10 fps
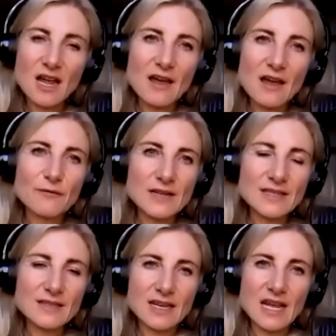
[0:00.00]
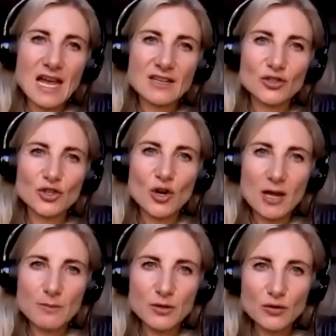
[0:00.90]
have recently had a
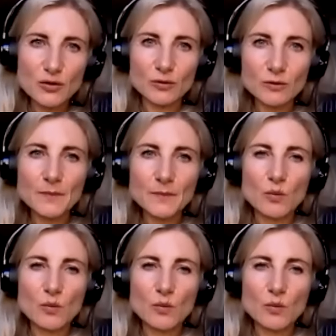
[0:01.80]
tribunal